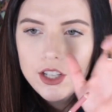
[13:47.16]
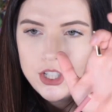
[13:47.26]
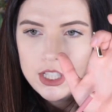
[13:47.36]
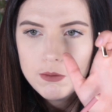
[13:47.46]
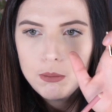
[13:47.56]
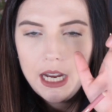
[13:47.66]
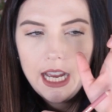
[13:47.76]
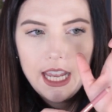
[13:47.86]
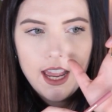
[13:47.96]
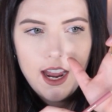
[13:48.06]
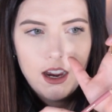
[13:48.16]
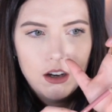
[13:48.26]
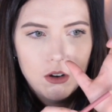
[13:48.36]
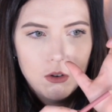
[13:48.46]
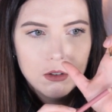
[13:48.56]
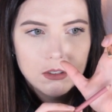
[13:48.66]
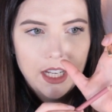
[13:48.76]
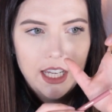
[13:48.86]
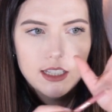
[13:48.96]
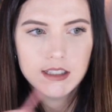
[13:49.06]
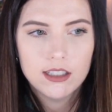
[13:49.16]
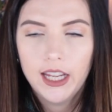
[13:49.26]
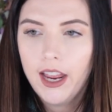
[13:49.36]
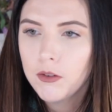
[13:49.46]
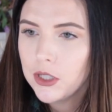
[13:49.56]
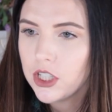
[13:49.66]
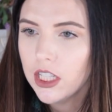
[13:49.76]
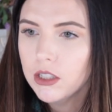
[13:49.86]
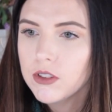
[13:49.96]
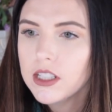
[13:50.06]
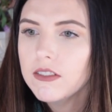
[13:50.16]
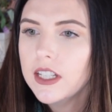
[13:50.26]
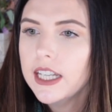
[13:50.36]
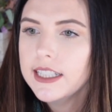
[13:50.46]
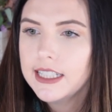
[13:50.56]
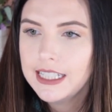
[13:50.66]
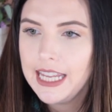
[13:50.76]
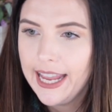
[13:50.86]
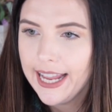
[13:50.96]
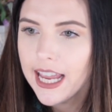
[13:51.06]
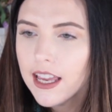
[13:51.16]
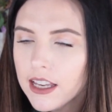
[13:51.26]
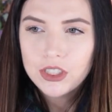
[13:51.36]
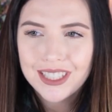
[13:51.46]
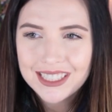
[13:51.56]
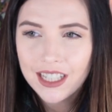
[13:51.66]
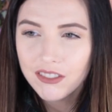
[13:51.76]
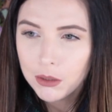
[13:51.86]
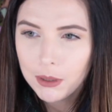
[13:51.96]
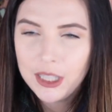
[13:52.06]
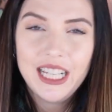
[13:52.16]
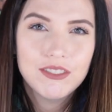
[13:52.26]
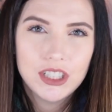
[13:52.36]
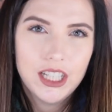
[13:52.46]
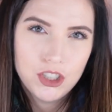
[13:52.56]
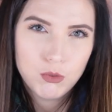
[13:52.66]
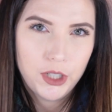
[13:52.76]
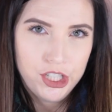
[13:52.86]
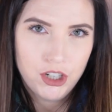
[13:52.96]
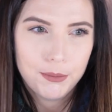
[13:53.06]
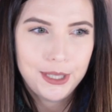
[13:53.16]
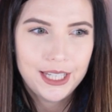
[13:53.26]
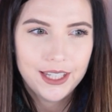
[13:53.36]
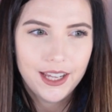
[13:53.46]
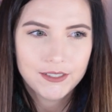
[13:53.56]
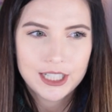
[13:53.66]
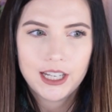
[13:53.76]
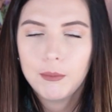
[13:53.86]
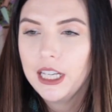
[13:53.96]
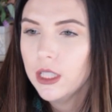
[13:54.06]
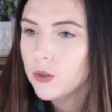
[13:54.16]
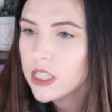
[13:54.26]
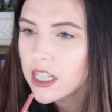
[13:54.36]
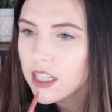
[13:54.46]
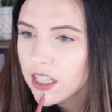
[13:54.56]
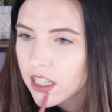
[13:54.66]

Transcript: just by how it's like how much I used of it today. So that's kind of a bummer. I'd have to like resharpen it every time I use it.